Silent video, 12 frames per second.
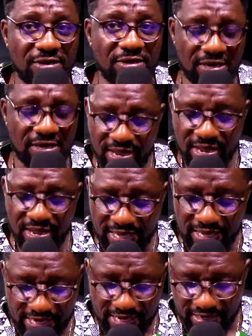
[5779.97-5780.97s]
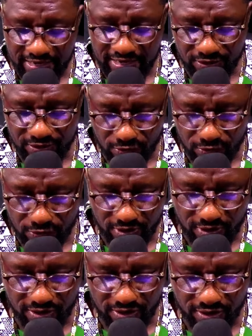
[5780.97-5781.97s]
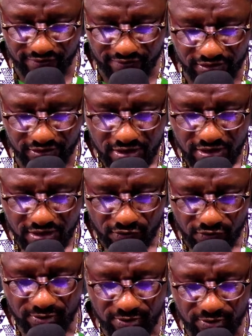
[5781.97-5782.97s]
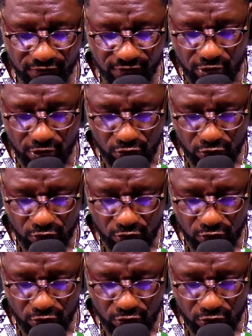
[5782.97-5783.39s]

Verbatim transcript: at giantala.com and you have it. Rems of Koinonia